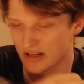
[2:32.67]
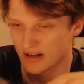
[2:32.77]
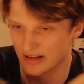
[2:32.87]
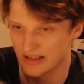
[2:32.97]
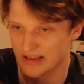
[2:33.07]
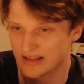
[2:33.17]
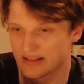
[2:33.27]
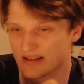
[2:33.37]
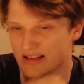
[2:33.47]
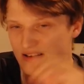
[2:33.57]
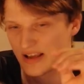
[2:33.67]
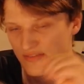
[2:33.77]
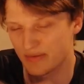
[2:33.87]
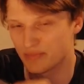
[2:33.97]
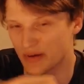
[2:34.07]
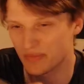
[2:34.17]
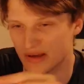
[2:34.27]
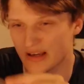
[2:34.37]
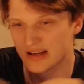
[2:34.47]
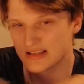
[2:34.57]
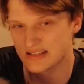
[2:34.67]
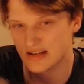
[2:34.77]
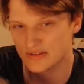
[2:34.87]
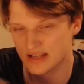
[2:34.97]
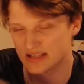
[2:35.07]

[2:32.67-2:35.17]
on it, it gave like beeping kind of sounds as